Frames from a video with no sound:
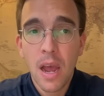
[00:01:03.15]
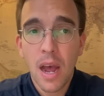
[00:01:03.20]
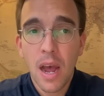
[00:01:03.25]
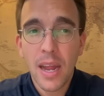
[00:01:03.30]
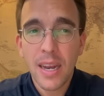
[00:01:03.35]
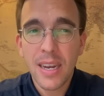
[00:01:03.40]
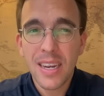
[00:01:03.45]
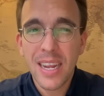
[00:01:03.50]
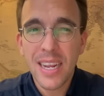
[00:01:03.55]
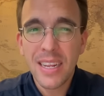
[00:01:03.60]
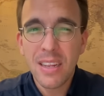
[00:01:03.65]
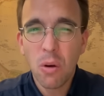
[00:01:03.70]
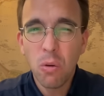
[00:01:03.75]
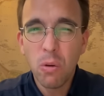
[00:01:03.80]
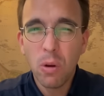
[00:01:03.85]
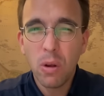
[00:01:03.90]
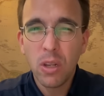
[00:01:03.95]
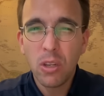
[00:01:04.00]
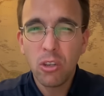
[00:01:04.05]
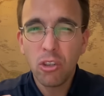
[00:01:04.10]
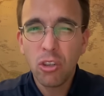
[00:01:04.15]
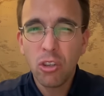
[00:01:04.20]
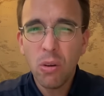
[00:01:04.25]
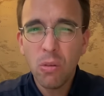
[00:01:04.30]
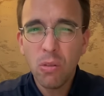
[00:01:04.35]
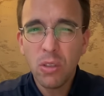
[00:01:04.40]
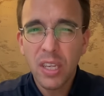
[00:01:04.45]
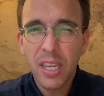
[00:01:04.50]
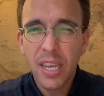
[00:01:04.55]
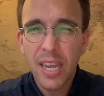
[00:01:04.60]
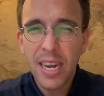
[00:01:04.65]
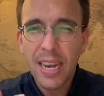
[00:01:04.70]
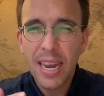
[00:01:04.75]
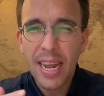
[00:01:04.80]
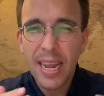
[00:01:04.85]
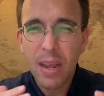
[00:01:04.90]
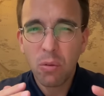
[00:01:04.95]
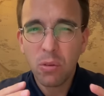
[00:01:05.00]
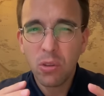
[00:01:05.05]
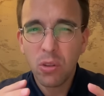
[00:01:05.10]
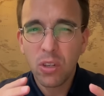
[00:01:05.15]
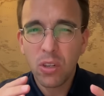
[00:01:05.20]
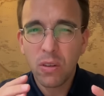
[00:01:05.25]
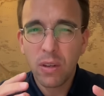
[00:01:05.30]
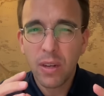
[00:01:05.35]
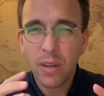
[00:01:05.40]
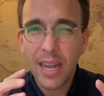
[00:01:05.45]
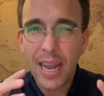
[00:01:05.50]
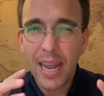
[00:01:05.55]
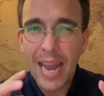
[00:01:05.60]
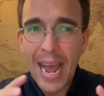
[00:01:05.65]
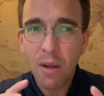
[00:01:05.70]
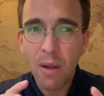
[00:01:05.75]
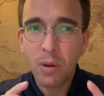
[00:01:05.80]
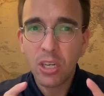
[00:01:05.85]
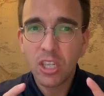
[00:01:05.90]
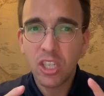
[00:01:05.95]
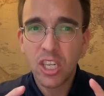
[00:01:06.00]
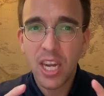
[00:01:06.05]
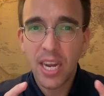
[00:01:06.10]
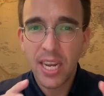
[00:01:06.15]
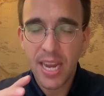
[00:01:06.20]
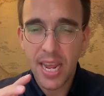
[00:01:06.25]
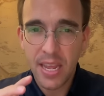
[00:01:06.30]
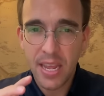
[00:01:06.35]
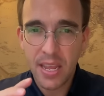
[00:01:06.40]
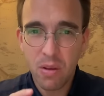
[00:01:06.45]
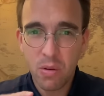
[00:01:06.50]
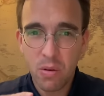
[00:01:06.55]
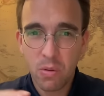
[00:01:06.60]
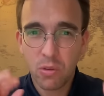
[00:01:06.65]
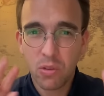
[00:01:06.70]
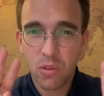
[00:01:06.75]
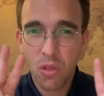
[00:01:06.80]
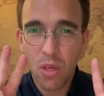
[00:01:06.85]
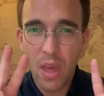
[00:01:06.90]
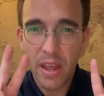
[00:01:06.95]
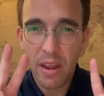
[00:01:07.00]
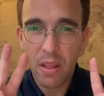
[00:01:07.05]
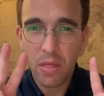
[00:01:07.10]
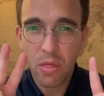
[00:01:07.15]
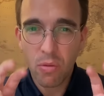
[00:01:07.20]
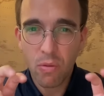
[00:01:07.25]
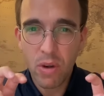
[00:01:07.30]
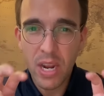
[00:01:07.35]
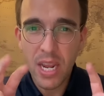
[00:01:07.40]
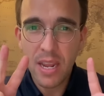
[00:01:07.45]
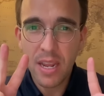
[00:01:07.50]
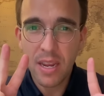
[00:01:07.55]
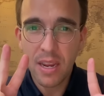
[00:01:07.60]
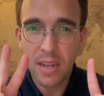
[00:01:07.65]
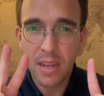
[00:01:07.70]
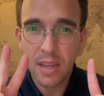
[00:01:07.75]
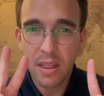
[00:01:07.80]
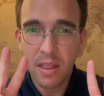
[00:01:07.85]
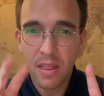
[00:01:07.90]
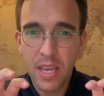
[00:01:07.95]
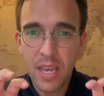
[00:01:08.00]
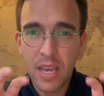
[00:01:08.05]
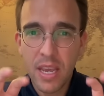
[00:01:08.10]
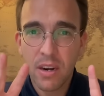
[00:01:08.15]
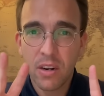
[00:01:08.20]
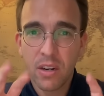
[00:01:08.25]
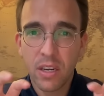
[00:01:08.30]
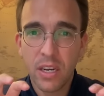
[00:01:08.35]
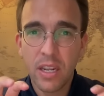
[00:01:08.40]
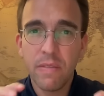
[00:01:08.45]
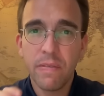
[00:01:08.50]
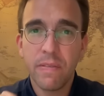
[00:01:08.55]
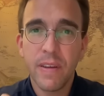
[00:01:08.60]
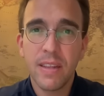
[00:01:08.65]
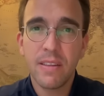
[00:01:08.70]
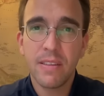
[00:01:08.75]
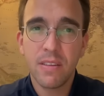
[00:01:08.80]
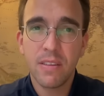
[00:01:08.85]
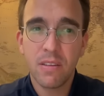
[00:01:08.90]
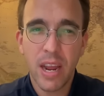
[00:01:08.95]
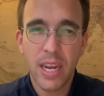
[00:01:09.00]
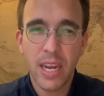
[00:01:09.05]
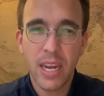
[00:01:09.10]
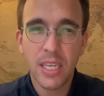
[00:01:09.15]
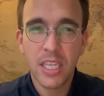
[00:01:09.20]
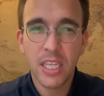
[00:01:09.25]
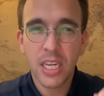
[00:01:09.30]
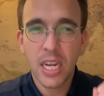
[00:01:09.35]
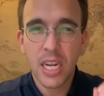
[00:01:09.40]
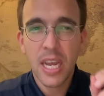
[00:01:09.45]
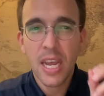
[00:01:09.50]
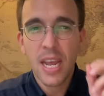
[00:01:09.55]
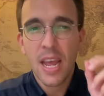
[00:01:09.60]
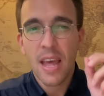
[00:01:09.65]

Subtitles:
And it shows again, like, also the language that they use, a three theater defense strategy,